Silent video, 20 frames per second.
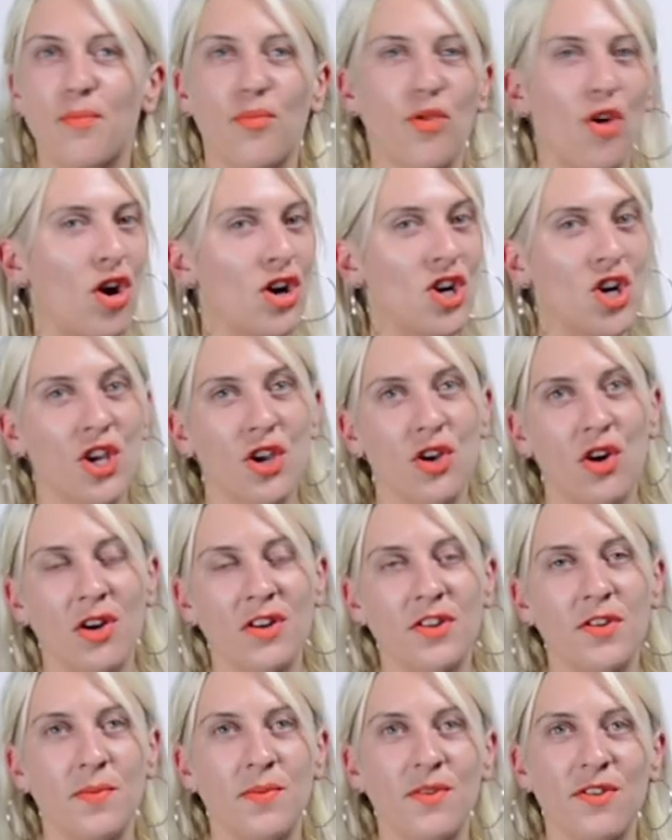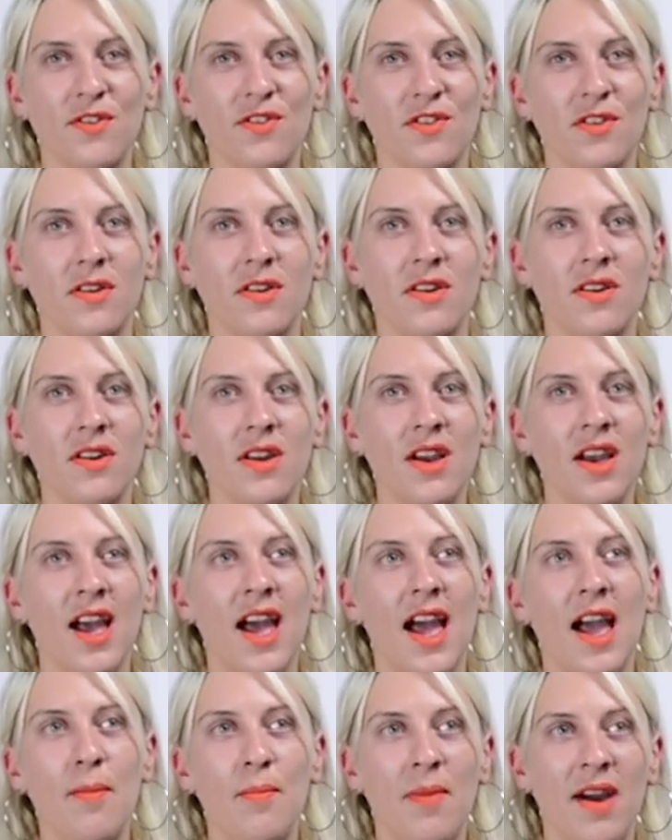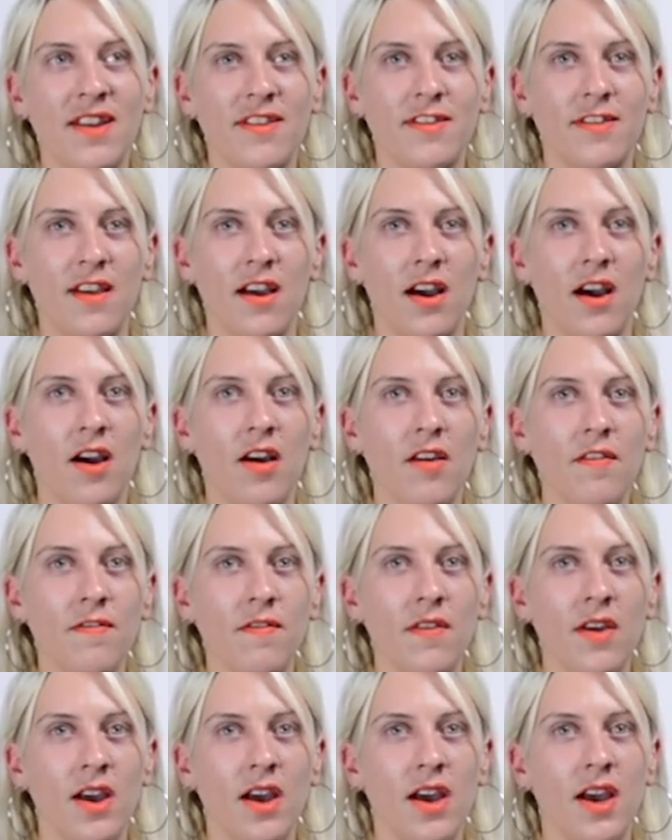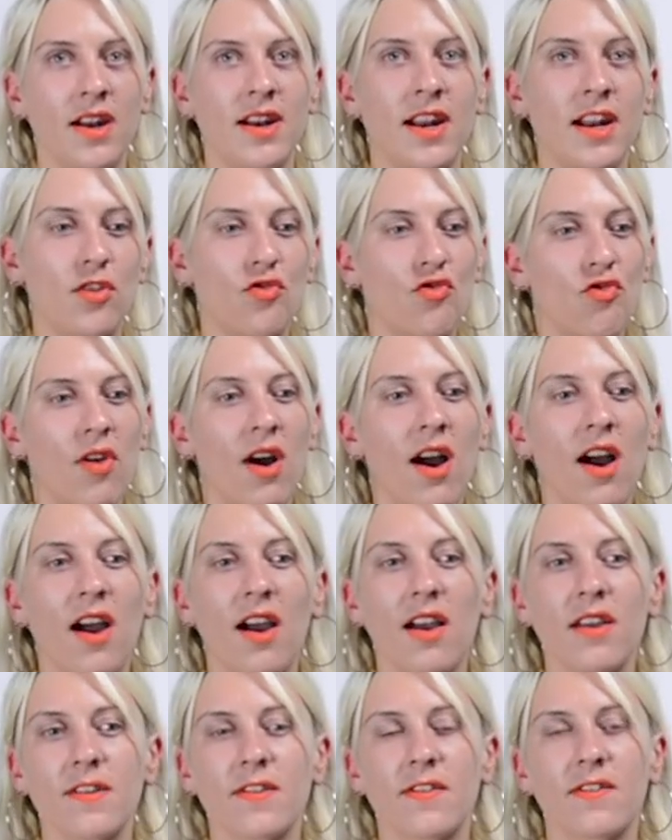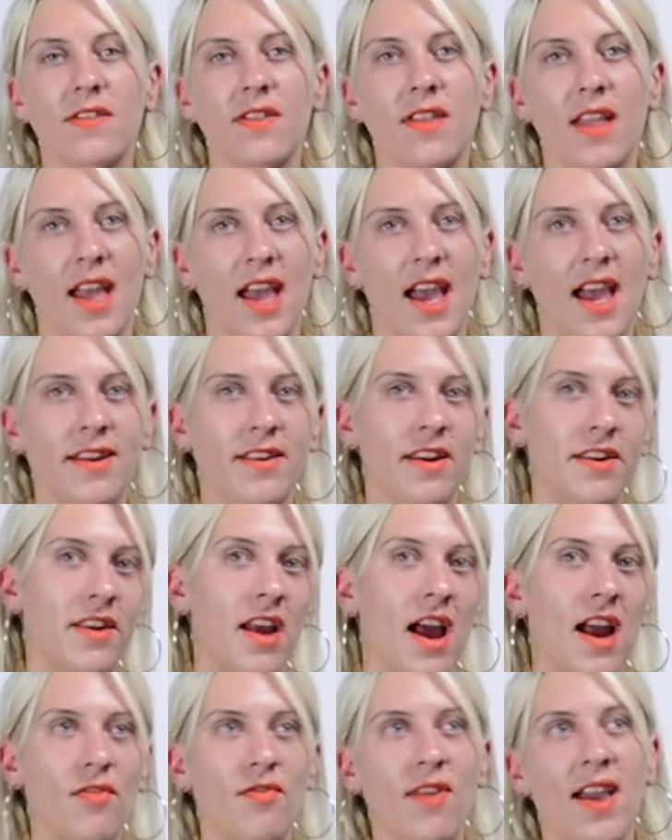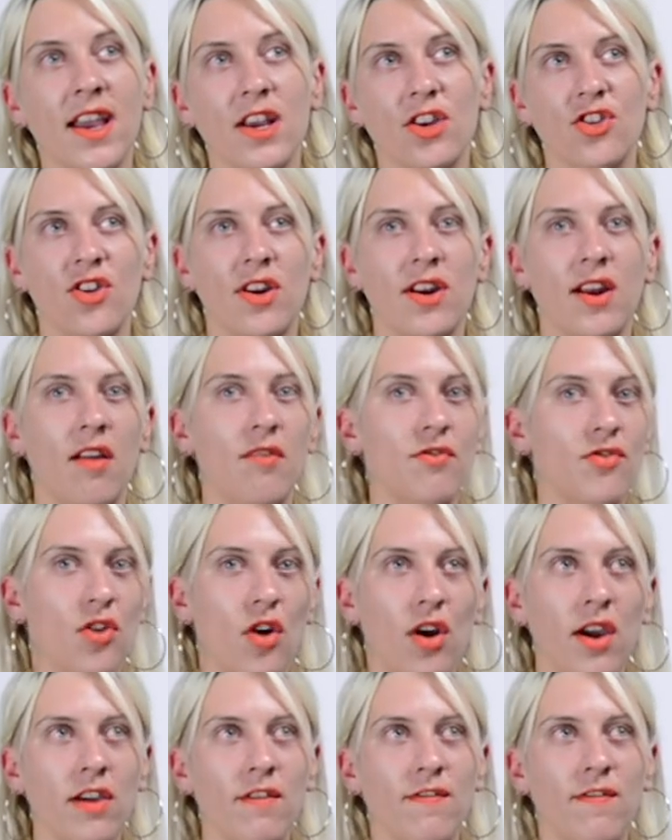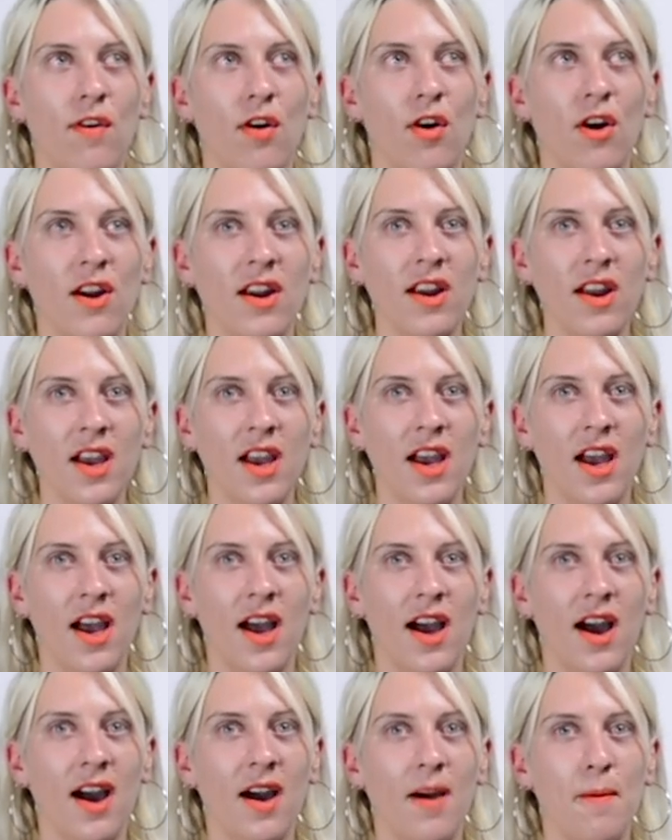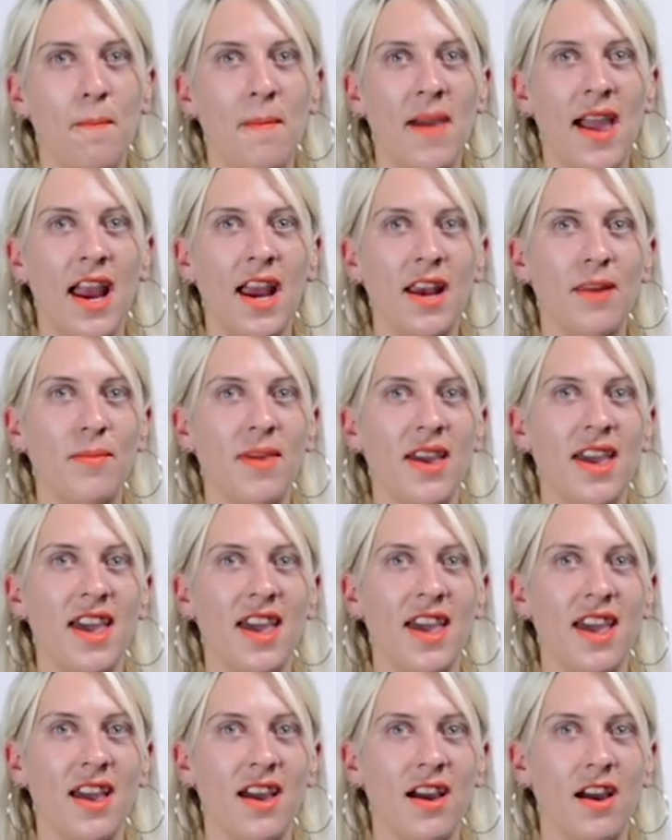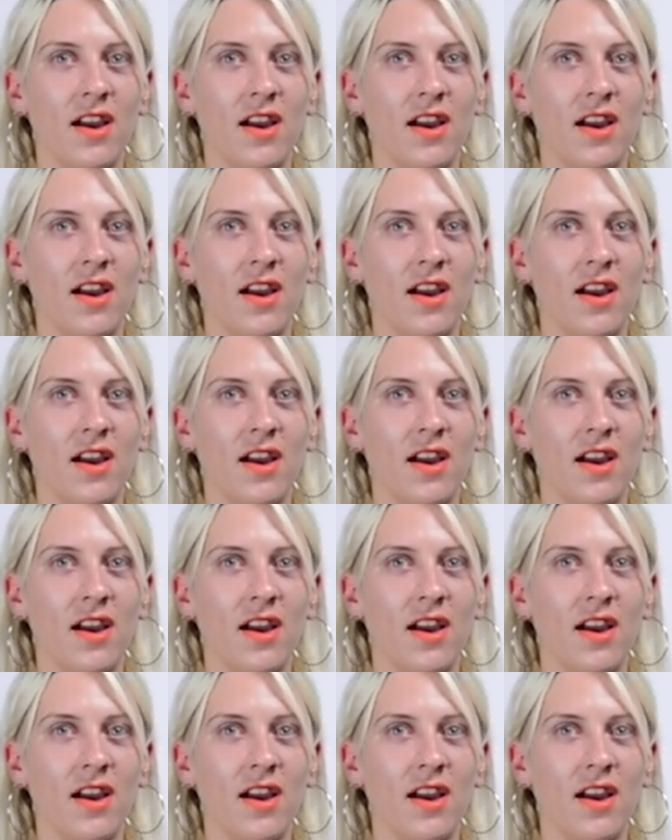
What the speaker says: project contributor and myself, the trust and the direction I was going for, made me